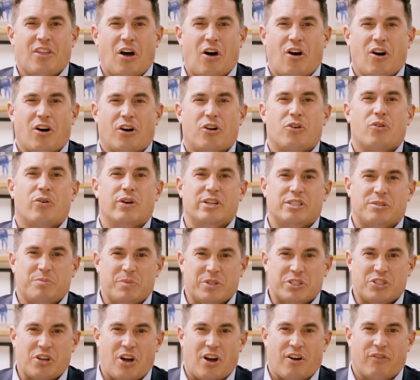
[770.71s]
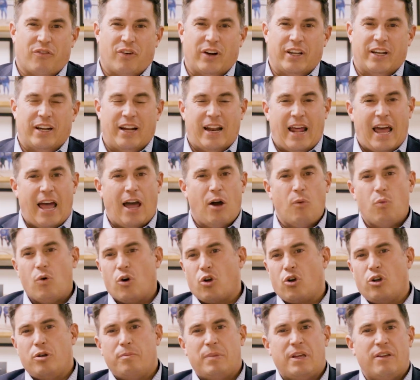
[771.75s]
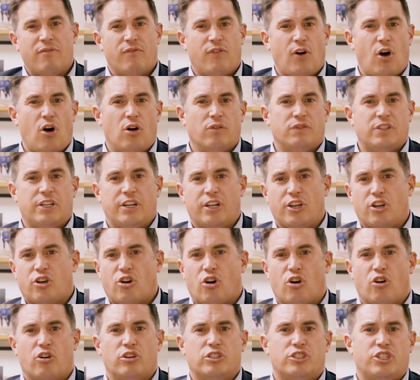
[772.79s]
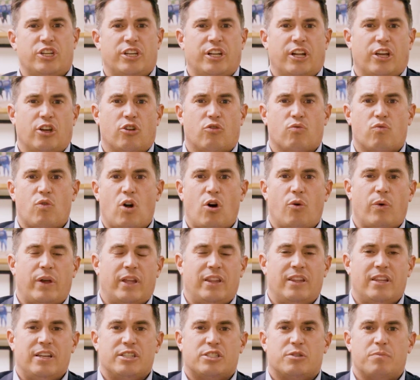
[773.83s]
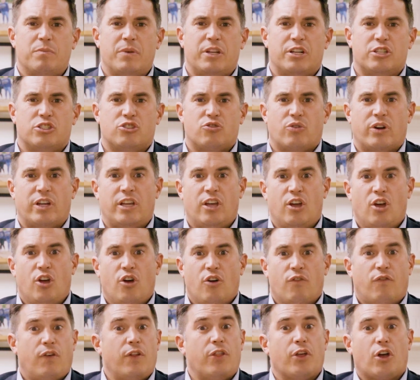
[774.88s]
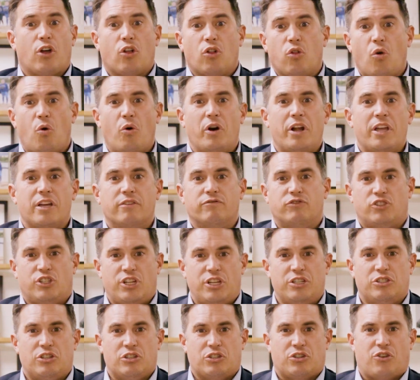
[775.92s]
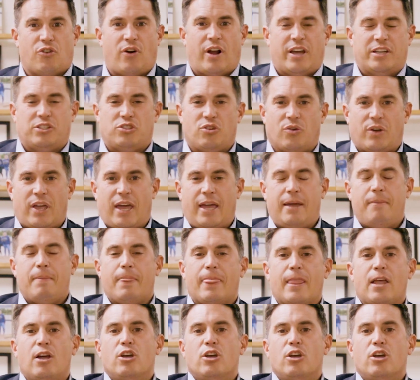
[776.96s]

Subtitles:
our Christmas offering and how we're going to be involved in encouraging and growing this ministry for the glory of Jesus Christ, okay?